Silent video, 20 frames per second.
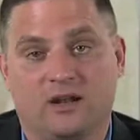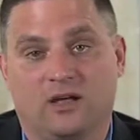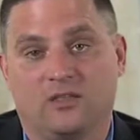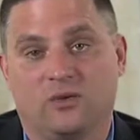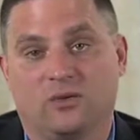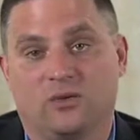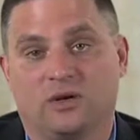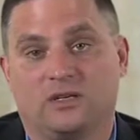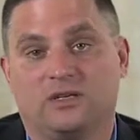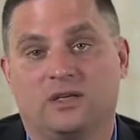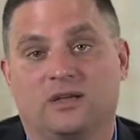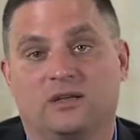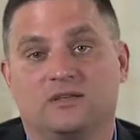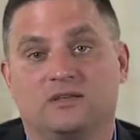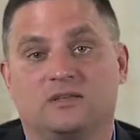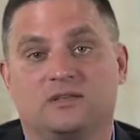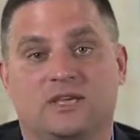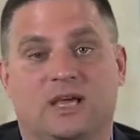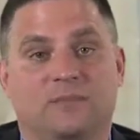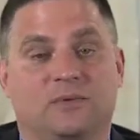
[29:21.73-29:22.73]
all the work
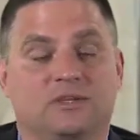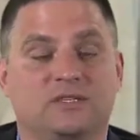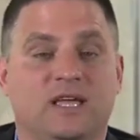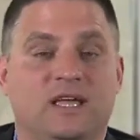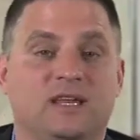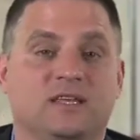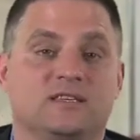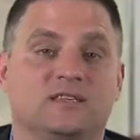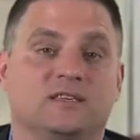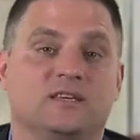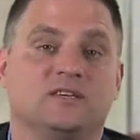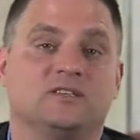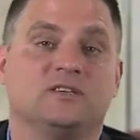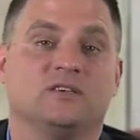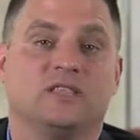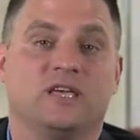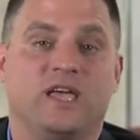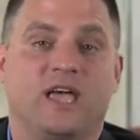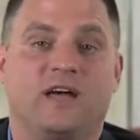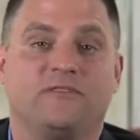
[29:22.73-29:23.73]
done simultaneously,
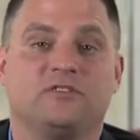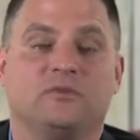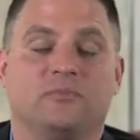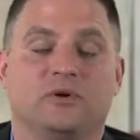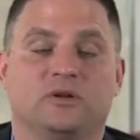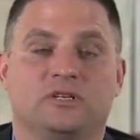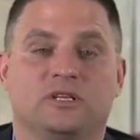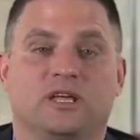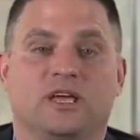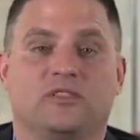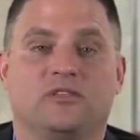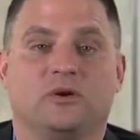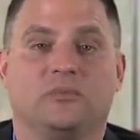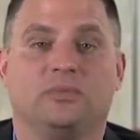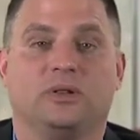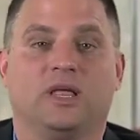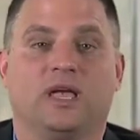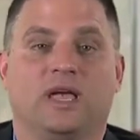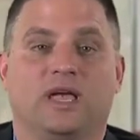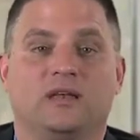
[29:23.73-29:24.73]
so they have to put together a
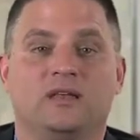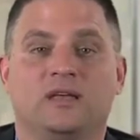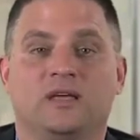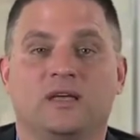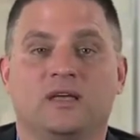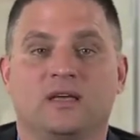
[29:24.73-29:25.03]
plan